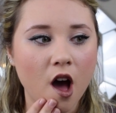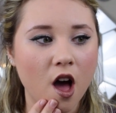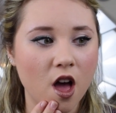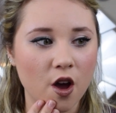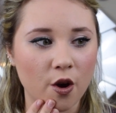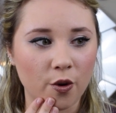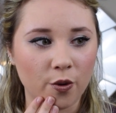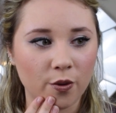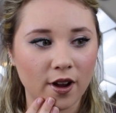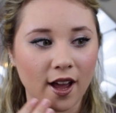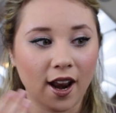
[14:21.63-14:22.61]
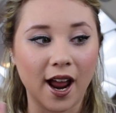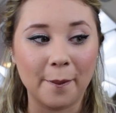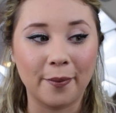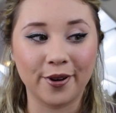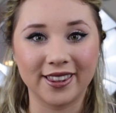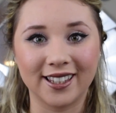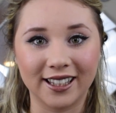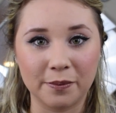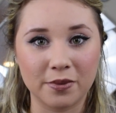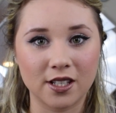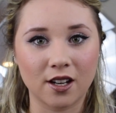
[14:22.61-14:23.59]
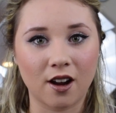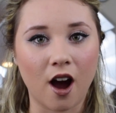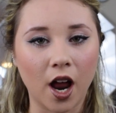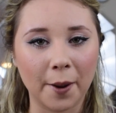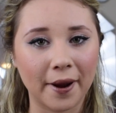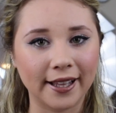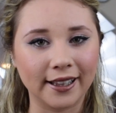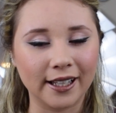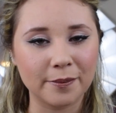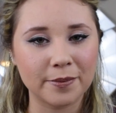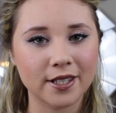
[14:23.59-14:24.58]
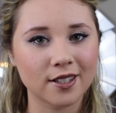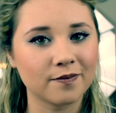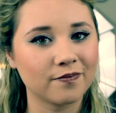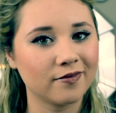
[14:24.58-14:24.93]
oh, and I put the lipstick on my lips.